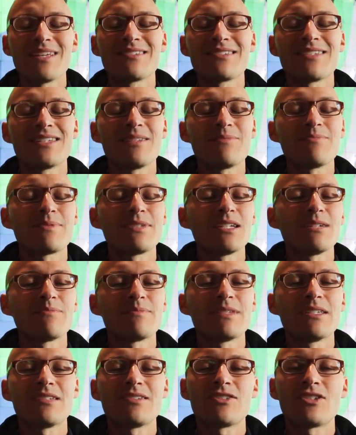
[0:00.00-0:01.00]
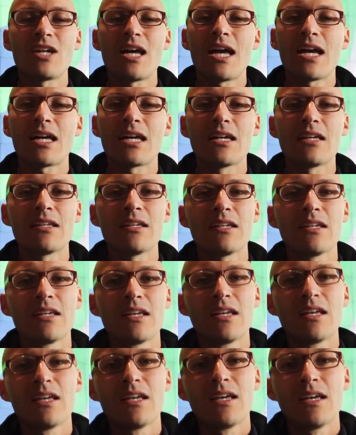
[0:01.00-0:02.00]
I zipped up this jacket
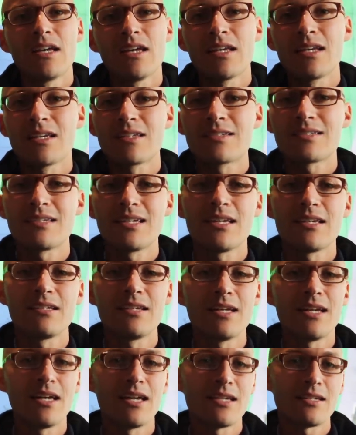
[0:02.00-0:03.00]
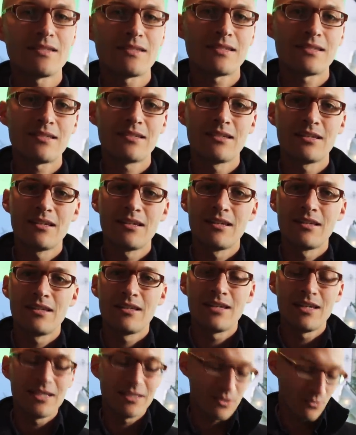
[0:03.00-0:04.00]
and I said, yes,
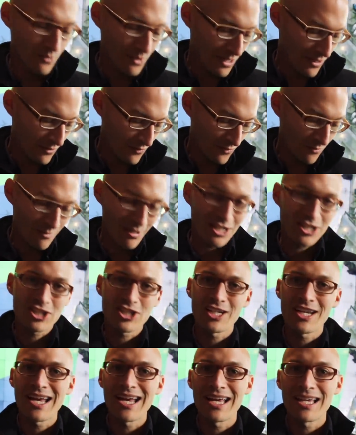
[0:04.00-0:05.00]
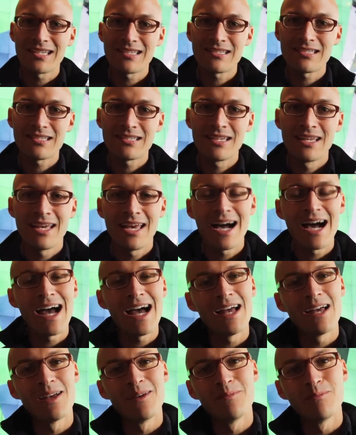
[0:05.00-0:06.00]
it's right over my chest.
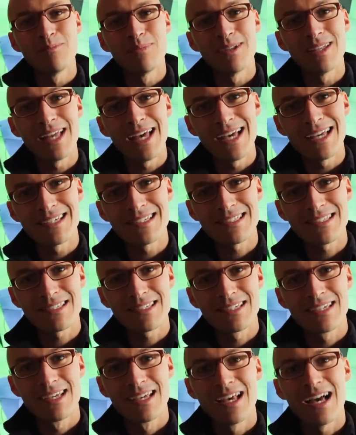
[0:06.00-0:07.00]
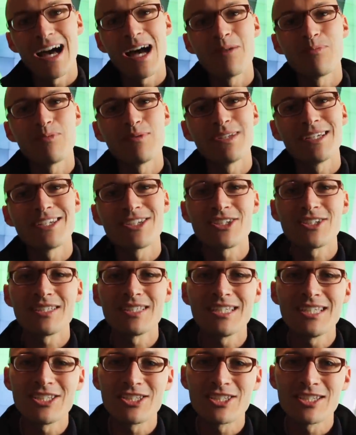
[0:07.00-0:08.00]
I am blessed. I pledge
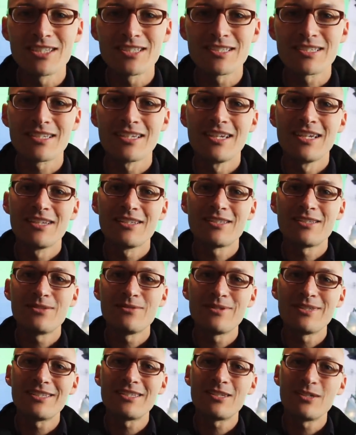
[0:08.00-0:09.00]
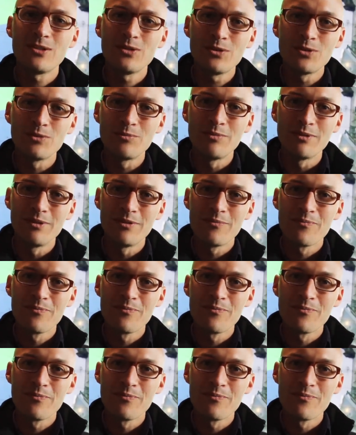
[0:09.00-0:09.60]
allegiance to the tube